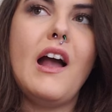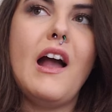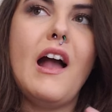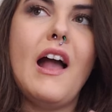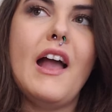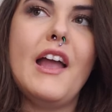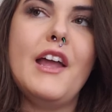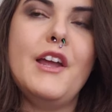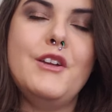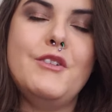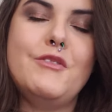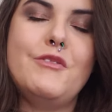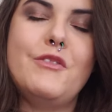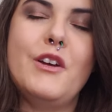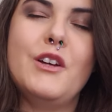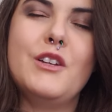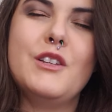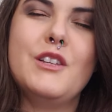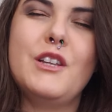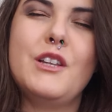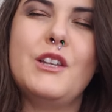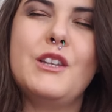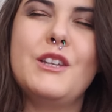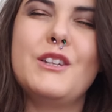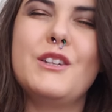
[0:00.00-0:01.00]
I
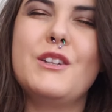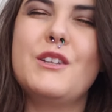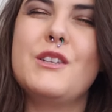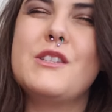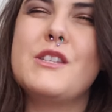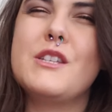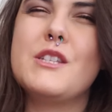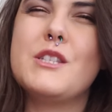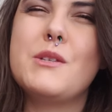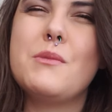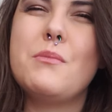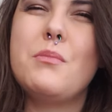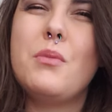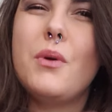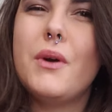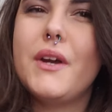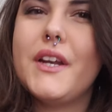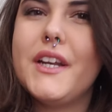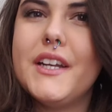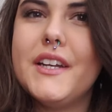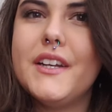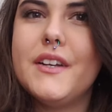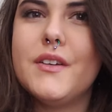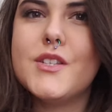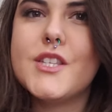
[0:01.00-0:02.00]
felt a little
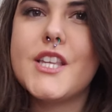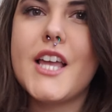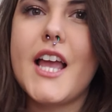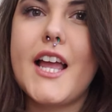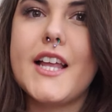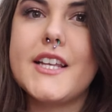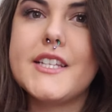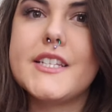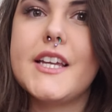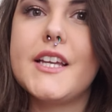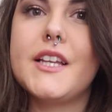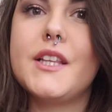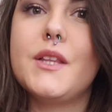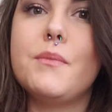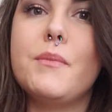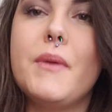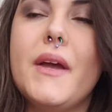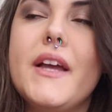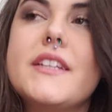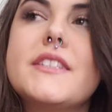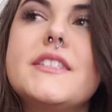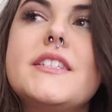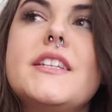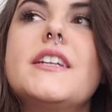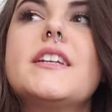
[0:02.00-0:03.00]
disappointed. It was
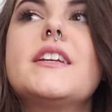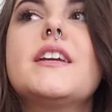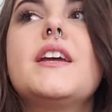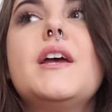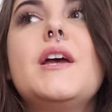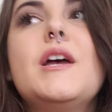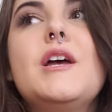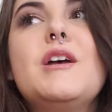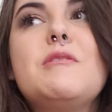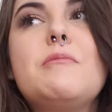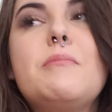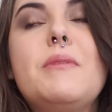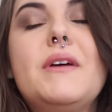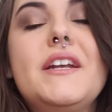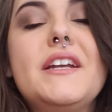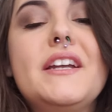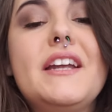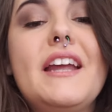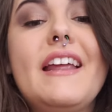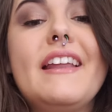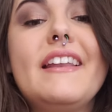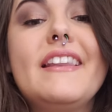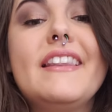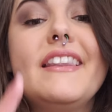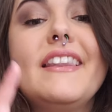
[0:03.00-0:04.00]
anticlimactic. But
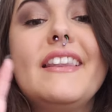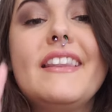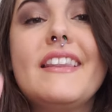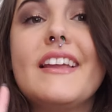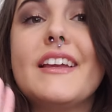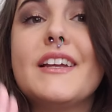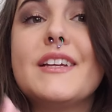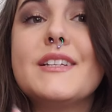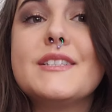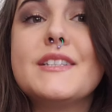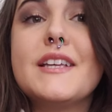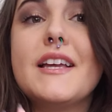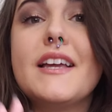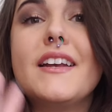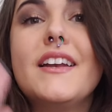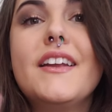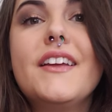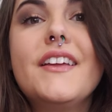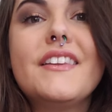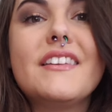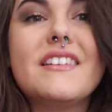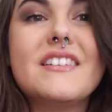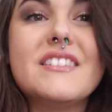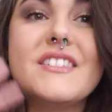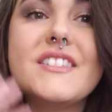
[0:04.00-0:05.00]
again, like I said,
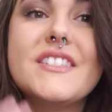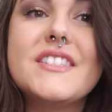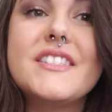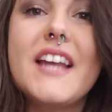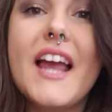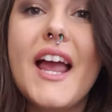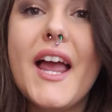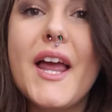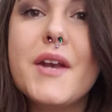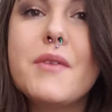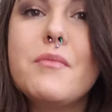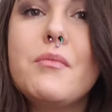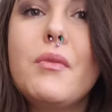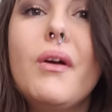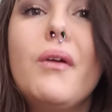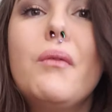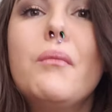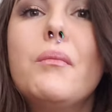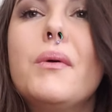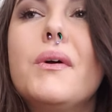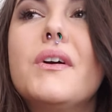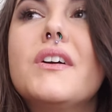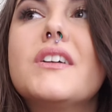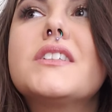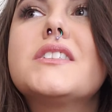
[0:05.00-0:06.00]
there's 10 more
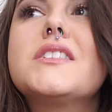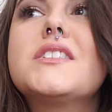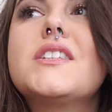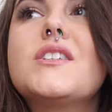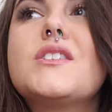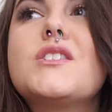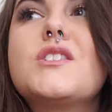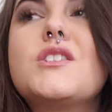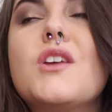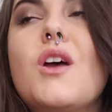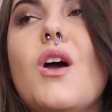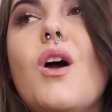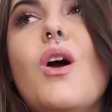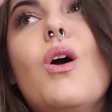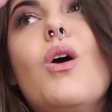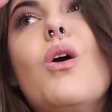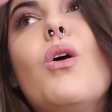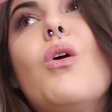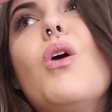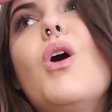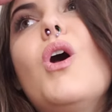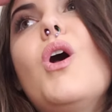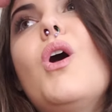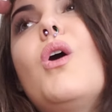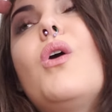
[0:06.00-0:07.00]
books,
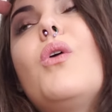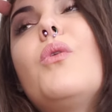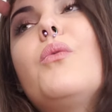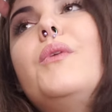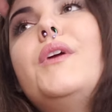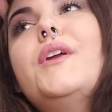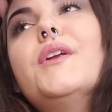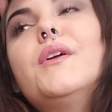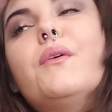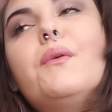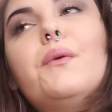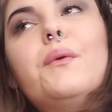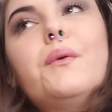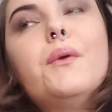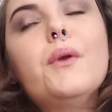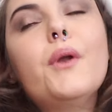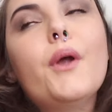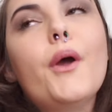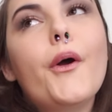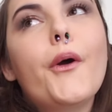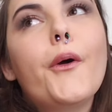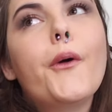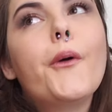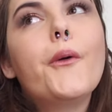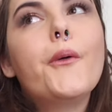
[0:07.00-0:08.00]
so we don't
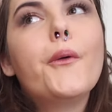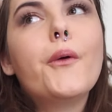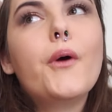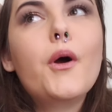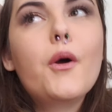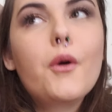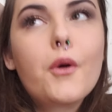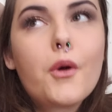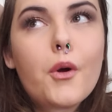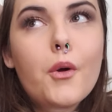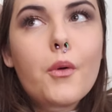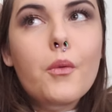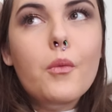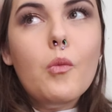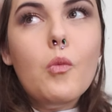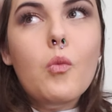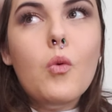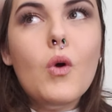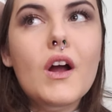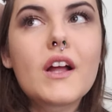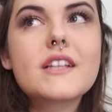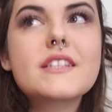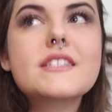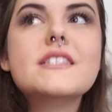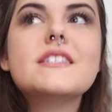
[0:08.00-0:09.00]
know
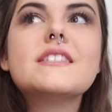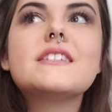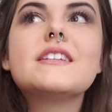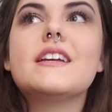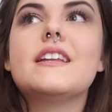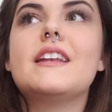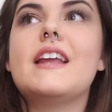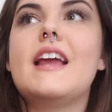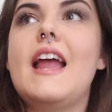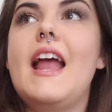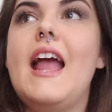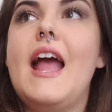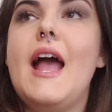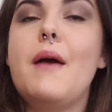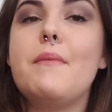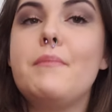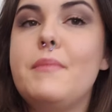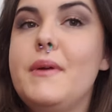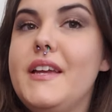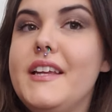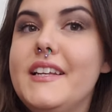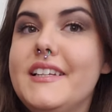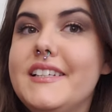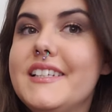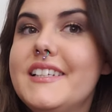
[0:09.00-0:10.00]
what's gonna
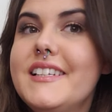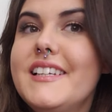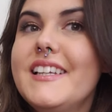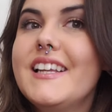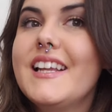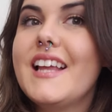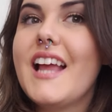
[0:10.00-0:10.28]
happen.